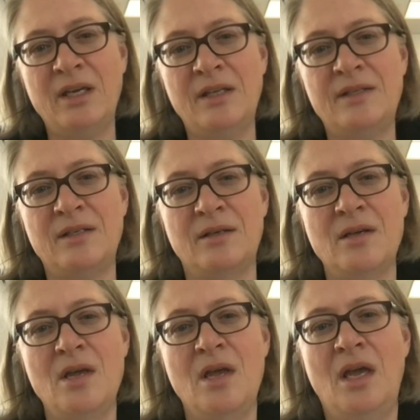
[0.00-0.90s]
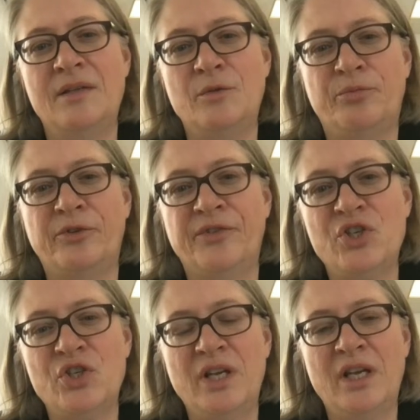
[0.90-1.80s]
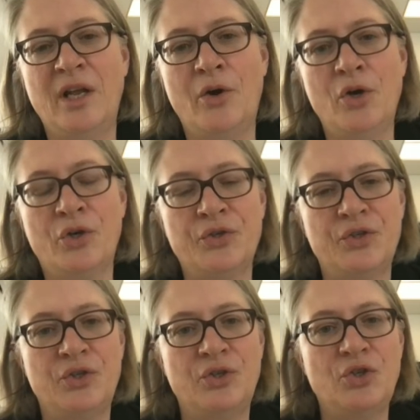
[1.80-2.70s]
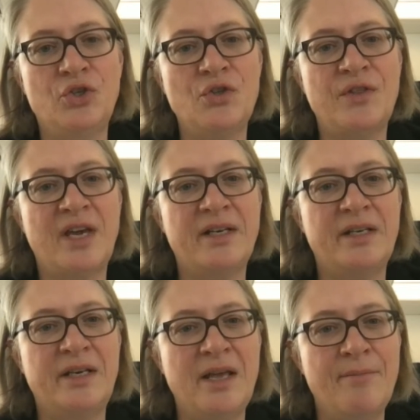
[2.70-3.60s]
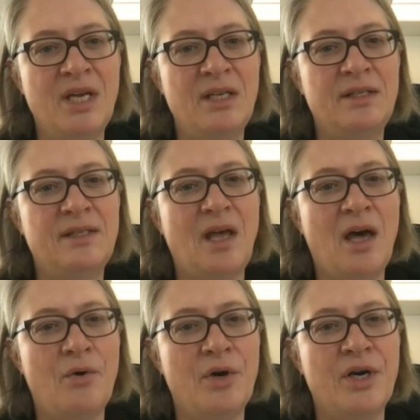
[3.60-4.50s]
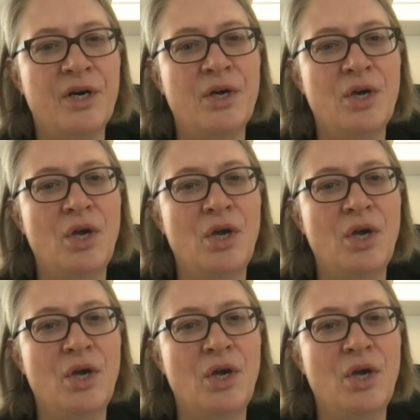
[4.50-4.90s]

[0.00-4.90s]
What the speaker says: It's a provision in our constitution that limits our